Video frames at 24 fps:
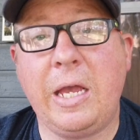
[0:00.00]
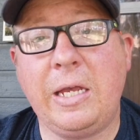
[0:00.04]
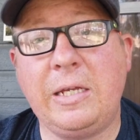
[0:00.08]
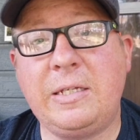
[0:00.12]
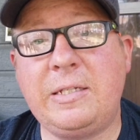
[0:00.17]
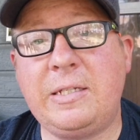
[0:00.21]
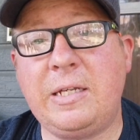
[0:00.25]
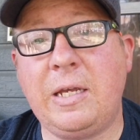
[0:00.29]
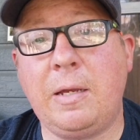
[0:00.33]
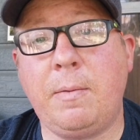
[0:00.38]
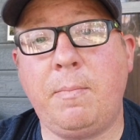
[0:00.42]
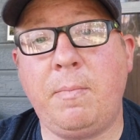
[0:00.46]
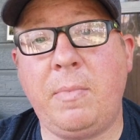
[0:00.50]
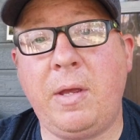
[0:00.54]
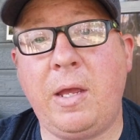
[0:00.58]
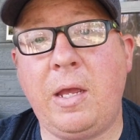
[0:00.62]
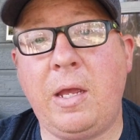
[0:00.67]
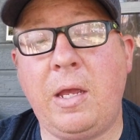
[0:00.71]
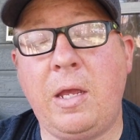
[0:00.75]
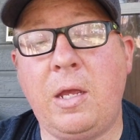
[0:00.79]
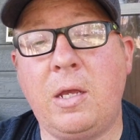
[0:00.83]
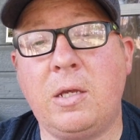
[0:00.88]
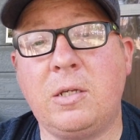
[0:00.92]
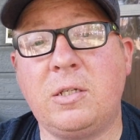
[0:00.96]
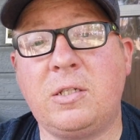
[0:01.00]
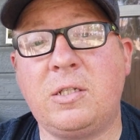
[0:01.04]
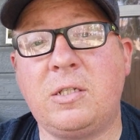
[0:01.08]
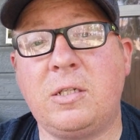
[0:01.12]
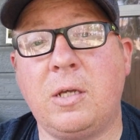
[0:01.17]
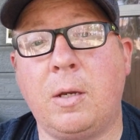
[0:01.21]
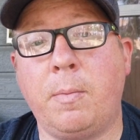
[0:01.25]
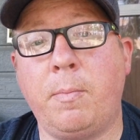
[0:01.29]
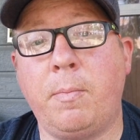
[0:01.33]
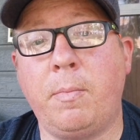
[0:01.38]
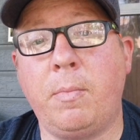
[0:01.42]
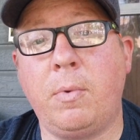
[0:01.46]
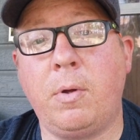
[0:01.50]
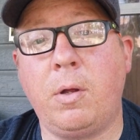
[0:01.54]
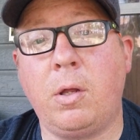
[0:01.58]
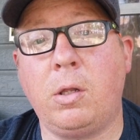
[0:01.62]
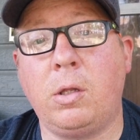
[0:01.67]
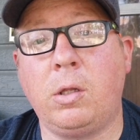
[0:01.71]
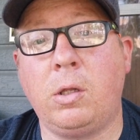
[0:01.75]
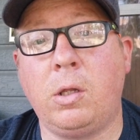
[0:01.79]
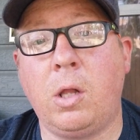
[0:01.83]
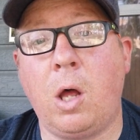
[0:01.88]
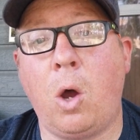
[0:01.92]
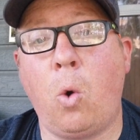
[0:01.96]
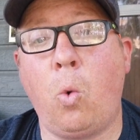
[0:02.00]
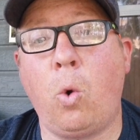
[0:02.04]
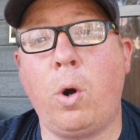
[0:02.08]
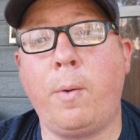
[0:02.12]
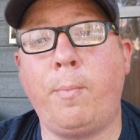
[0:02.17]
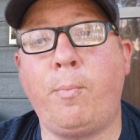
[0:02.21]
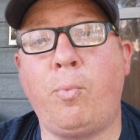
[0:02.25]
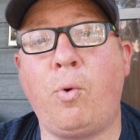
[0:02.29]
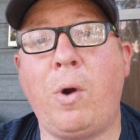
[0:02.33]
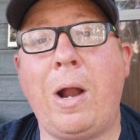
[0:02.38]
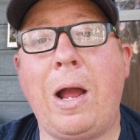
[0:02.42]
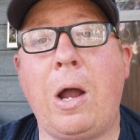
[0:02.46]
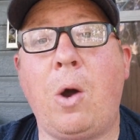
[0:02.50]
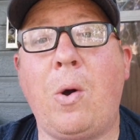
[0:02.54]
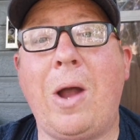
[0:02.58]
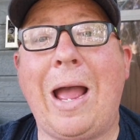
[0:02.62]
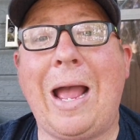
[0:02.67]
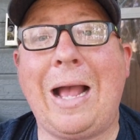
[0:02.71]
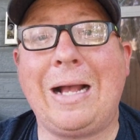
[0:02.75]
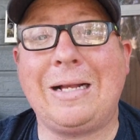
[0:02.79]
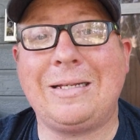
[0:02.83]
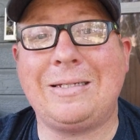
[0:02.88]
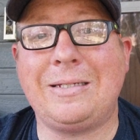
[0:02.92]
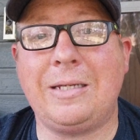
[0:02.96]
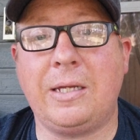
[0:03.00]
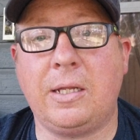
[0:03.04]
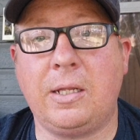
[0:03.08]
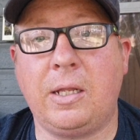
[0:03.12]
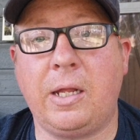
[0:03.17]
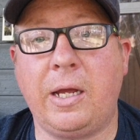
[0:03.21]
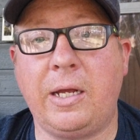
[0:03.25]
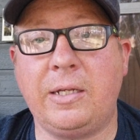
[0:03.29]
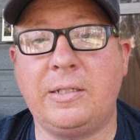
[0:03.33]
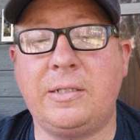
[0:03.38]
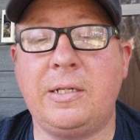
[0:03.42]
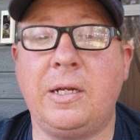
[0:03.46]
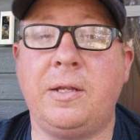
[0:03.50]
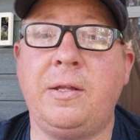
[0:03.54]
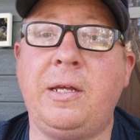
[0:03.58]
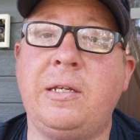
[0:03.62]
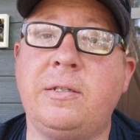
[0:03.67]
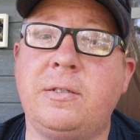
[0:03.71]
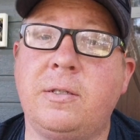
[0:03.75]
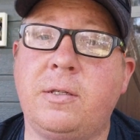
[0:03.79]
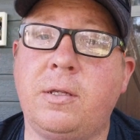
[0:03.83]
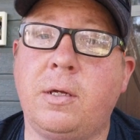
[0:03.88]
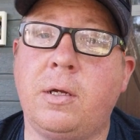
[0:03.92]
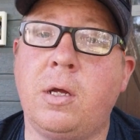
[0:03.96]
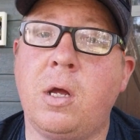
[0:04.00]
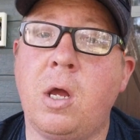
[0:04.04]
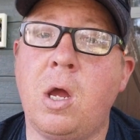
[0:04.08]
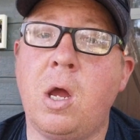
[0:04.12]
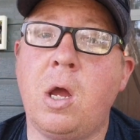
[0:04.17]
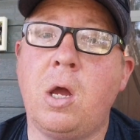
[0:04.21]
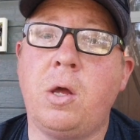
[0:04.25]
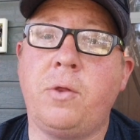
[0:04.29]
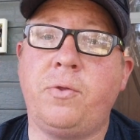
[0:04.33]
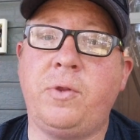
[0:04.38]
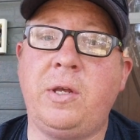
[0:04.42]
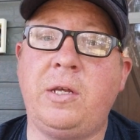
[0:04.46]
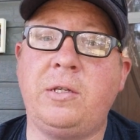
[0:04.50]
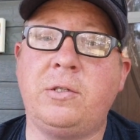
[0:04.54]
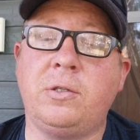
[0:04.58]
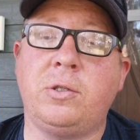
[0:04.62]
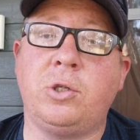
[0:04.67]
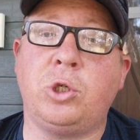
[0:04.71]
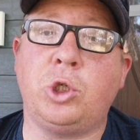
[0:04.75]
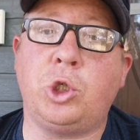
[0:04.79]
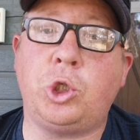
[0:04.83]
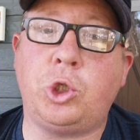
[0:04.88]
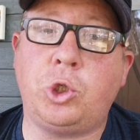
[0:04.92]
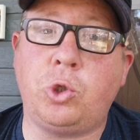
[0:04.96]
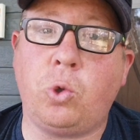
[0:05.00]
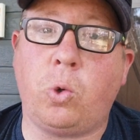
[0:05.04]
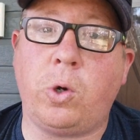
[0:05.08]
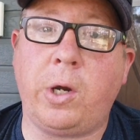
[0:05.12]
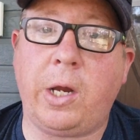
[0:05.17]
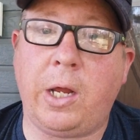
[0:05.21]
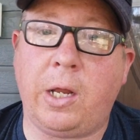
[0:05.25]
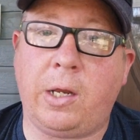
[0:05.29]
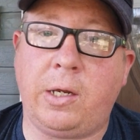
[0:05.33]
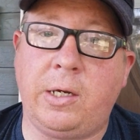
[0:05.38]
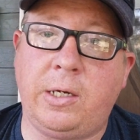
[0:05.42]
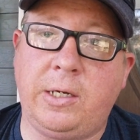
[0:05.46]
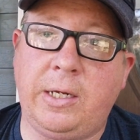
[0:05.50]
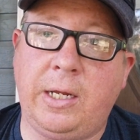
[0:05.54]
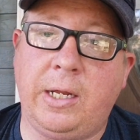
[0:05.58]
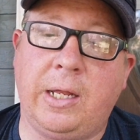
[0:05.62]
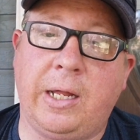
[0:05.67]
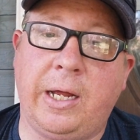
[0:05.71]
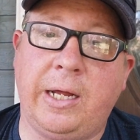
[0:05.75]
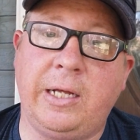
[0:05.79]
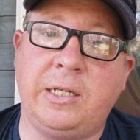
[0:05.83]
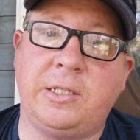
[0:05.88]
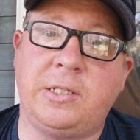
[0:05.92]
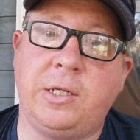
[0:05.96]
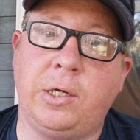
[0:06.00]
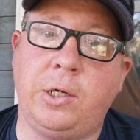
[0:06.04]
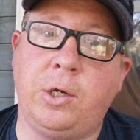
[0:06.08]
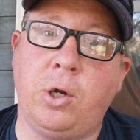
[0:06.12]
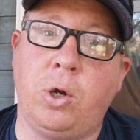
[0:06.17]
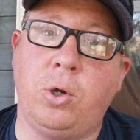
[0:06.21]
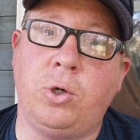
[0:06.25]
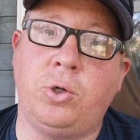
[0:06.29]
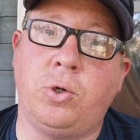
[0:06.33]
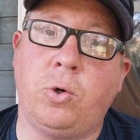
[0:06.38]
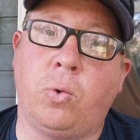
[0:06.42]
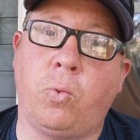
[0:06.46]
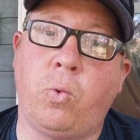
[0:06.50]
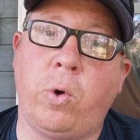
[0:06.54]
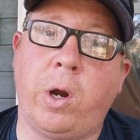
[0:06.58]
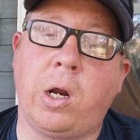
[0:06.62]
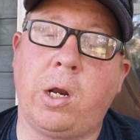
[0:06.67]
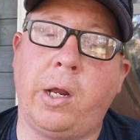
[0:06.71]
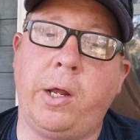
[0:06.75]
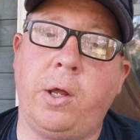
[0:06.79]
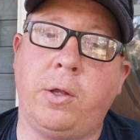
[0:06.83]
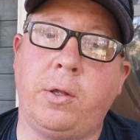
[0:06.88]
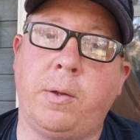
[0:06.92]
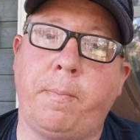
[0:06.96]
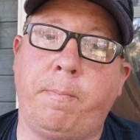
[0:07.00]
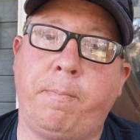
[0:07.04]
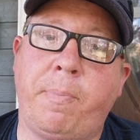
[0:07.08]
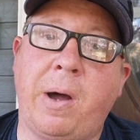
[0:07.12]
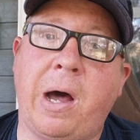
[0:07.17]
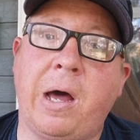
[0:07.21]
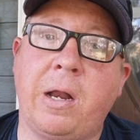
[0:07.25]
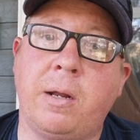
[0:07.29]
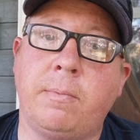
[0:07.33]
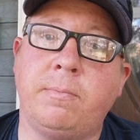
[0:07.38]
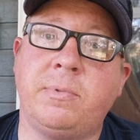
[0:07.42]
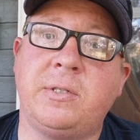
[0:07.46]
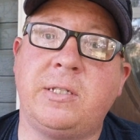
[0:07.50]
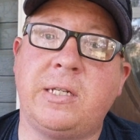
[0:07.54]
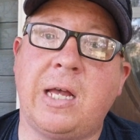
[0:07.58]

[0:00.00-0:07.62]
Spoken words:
he sent me some lower brow accent lights. Now these are the short LED lights that go directly on the bottom